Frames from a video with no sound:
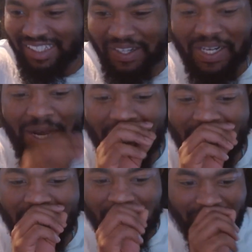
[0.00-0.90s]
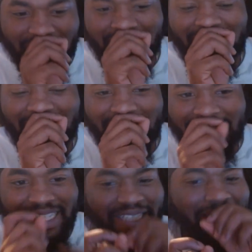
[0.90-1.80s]
Where would I be without the
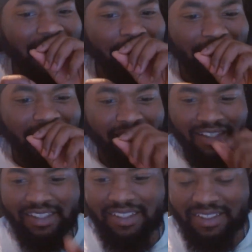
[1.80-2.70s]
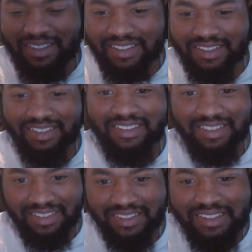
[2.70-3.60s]
fit? But would I be without my bling? But would I
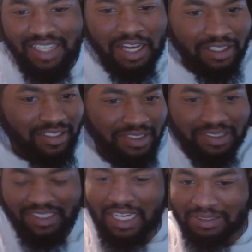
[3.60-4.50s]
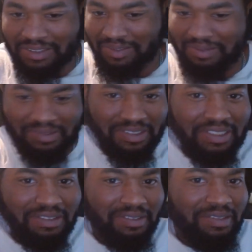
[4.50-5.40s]
be without my Rex?
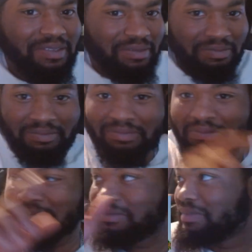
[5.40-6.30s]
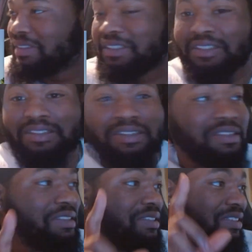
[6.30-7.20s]
you know this shit get deep, so come correct.